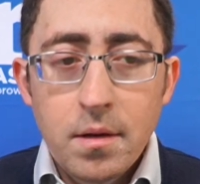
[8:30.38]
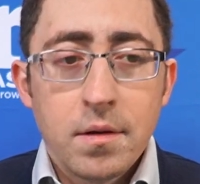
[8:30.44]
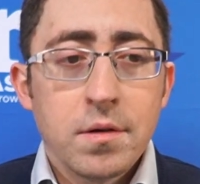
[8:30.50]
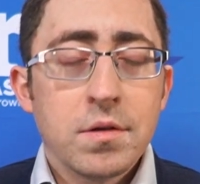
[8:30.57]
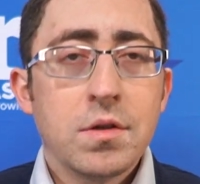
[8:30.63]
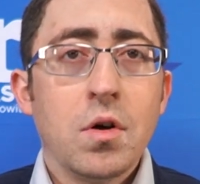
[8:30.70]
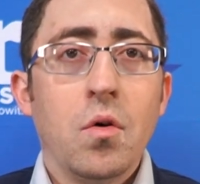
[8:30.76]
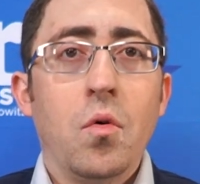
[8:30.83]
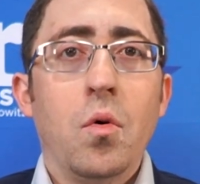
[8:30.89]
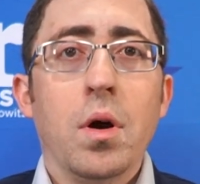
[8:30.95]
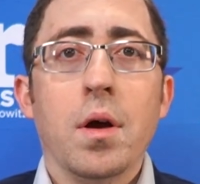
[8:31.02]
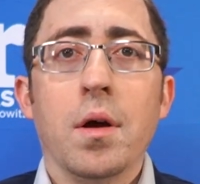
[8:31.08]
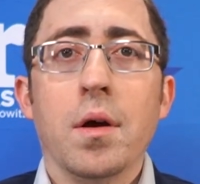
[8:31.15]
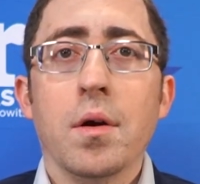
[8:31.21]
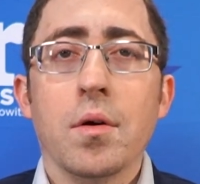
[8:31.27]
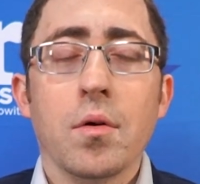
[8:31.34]
So
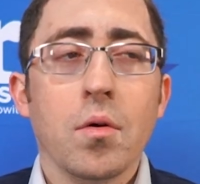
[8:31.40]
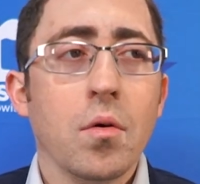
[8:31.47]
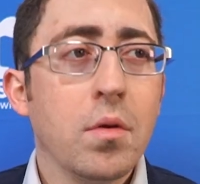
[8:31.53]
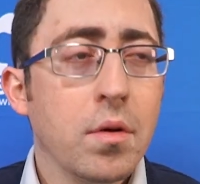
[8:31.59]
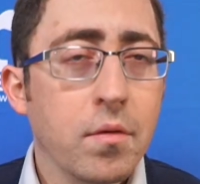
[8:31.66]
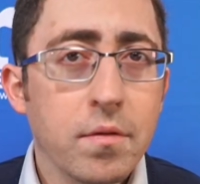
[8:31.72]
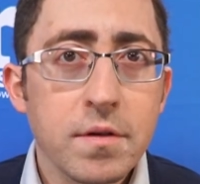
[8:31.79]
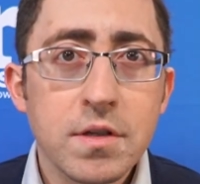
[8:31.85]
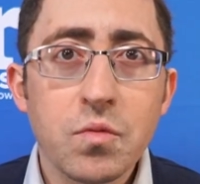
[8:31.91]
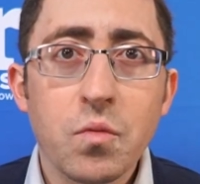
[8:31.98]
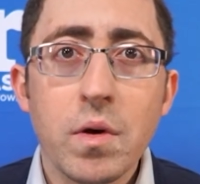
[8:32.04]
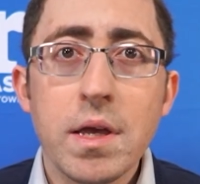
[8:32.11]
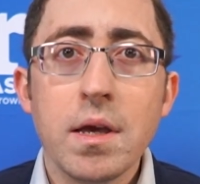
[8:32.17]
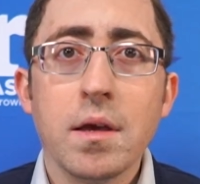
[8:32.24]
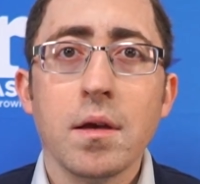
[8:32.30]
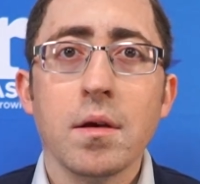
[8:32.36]
earlier this
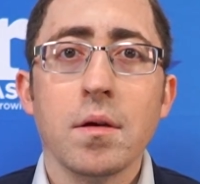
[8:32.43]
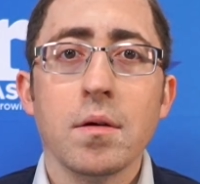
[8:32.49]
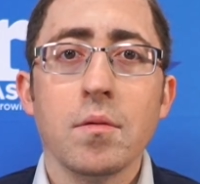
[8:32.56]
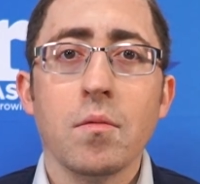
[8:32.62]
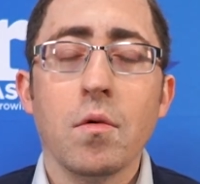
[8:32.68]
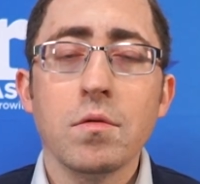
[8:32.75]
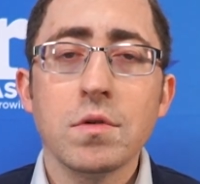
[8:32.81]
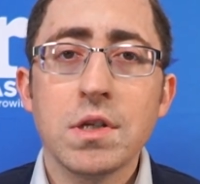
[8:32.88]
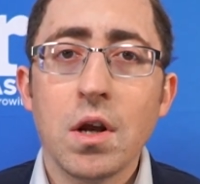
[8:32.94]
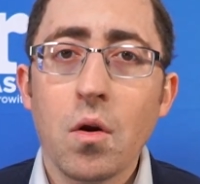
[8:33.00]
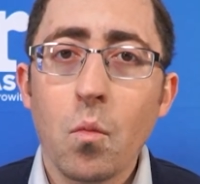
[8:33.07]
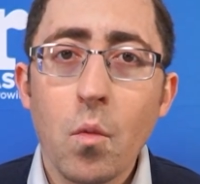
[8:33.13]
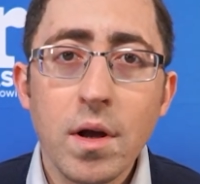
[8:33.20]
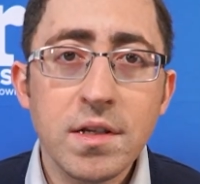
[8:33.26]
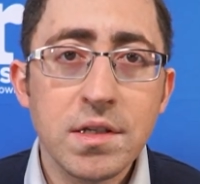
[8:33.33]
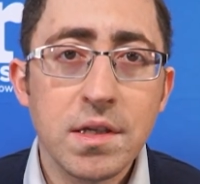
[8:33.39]
week, what was it,
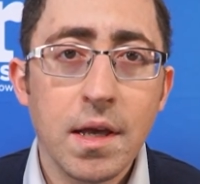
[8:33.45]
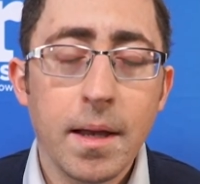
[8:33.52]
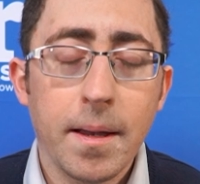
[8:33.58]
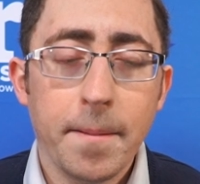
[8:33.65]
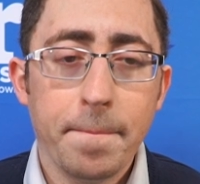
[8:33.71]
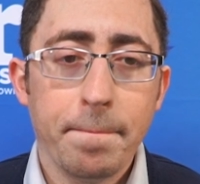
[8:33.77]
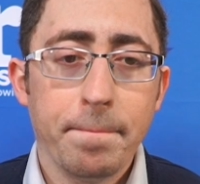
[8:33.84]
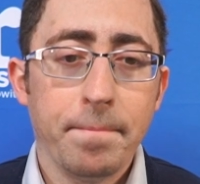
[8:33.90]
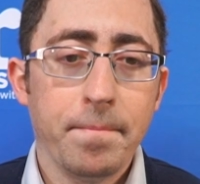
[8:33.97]
on Wednesday,